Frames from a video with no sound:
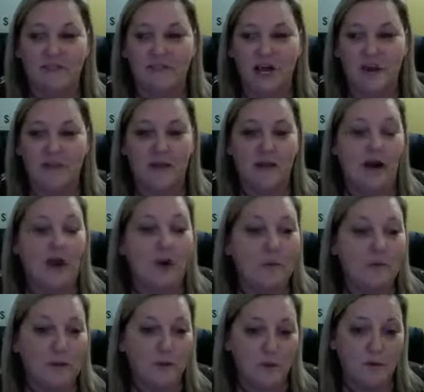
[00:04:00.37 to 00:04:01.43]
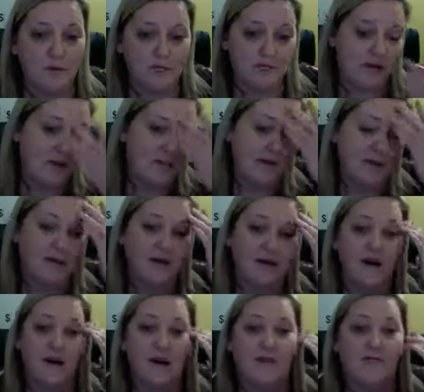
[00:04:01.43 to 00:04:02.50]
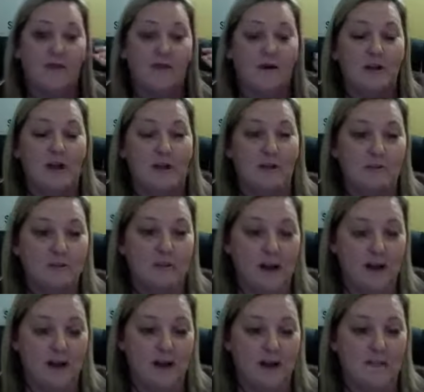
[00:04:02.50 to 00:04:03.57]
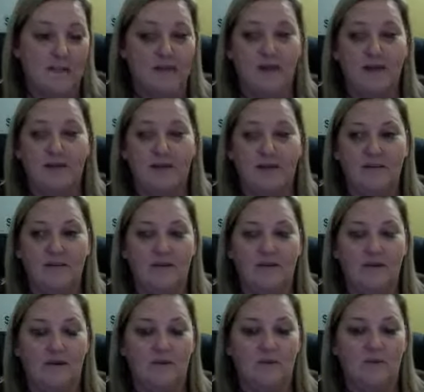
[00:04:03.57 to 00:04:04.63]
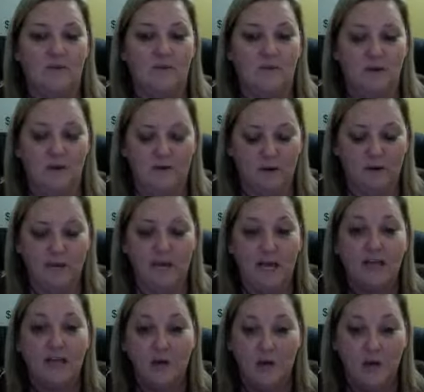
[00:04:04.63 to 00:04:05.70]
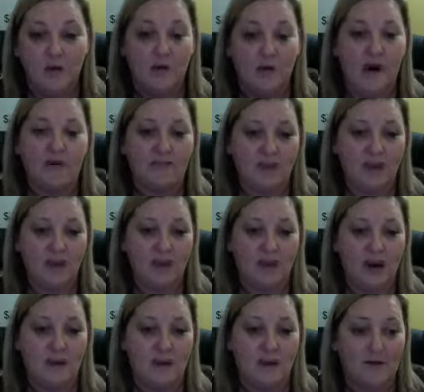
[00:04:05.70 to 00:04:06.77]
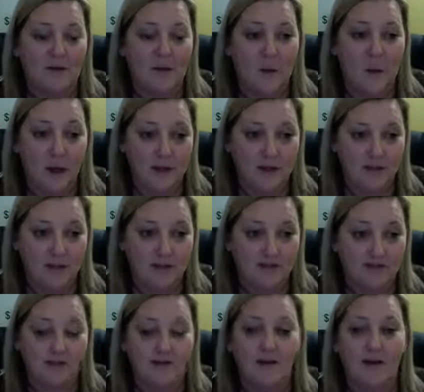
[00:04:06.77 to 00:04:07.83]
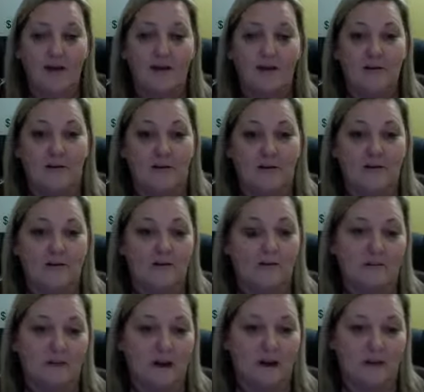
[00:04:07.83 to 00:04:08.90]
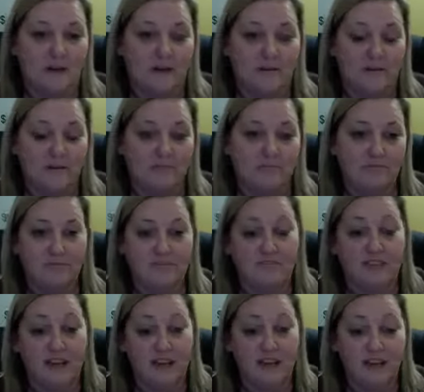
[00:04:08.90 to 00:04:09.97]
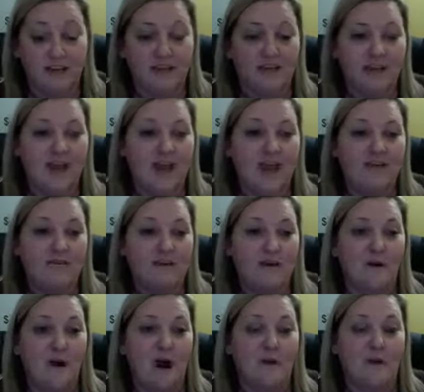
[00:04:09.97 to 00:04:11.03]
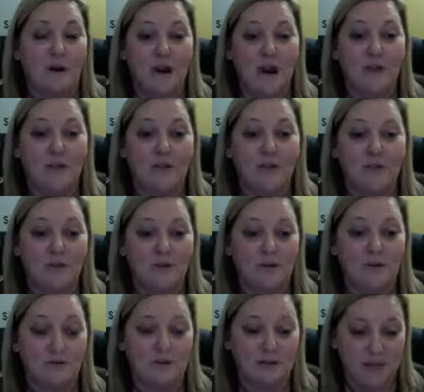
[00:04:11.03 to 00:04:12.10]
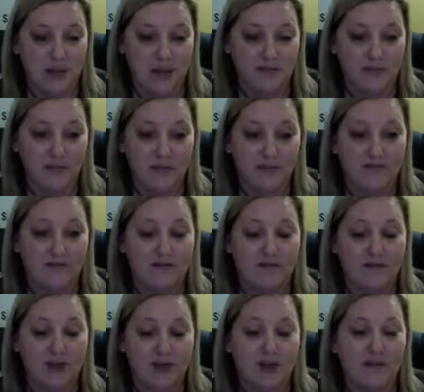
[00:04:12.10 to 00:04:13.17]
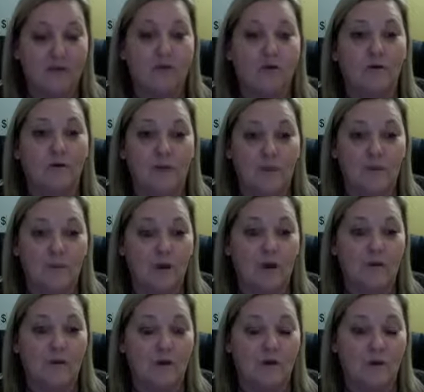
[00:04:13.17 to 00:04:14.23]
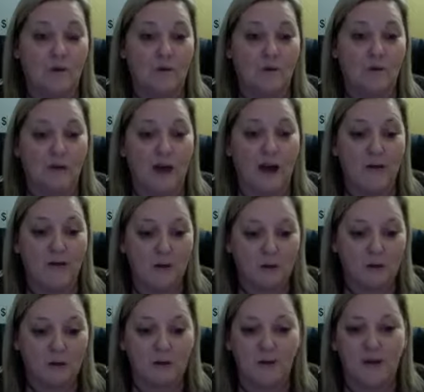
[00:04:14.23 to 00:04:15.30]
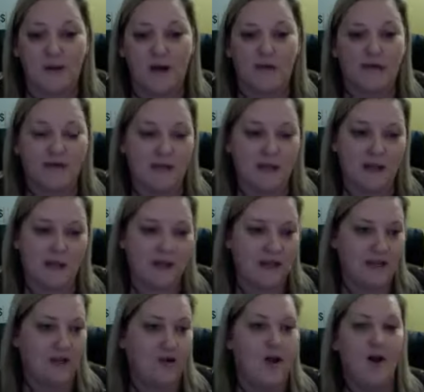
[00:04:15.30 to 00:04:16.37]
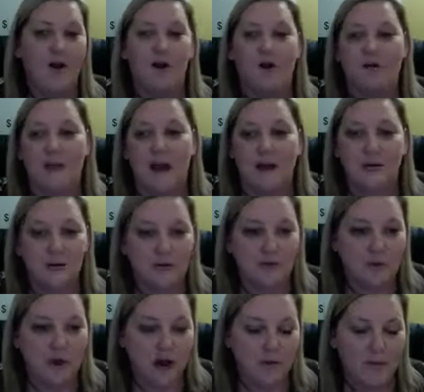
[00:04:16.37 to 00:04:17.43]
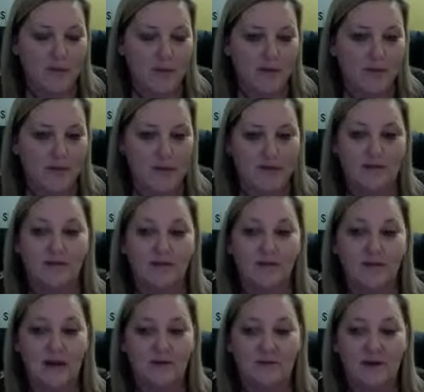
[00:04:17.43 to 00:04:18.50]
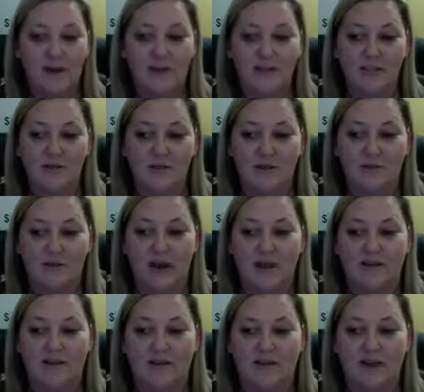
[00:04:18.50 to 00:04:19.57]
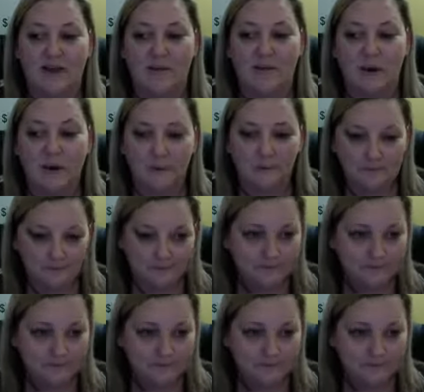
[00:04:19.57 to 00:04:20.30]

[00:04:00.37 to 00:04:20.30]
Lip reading: shopping. I hope you won't be shopping for a long time because, if you take you out of that shopping equation, your business is kind of dead. And so what I want you to do is to have a business that will keep on working without you going out scanning or without you copying and pasting. And that's what I do with private label.